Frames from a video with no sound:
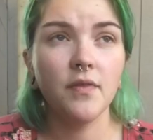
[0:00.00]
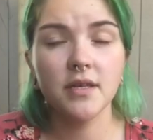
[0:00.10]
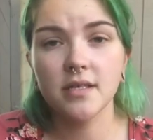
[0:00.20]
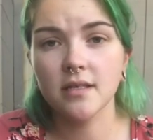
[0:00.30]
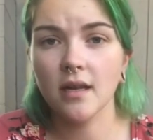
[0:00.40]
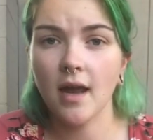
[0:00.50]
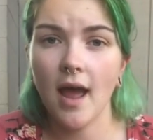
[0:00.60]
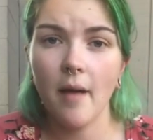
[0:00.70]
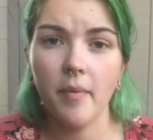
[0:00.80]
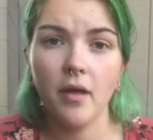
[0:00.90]
this is gonna
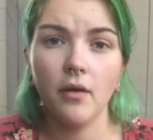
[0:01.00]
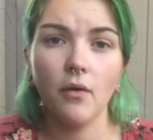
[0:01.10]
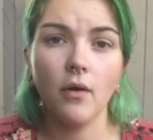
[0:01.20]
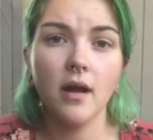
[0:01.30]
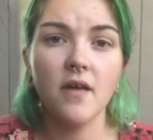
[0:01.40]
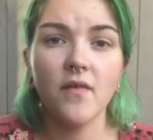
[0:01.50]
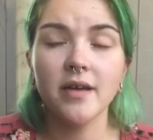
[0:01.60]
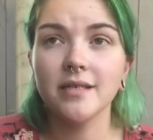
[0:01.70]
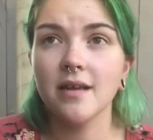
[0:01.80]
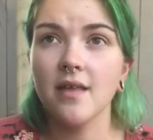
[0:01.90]
happen, or if
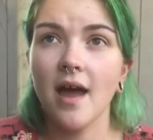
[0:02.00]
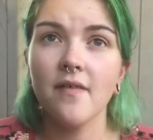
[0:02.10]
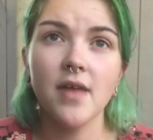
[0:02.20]
I say that,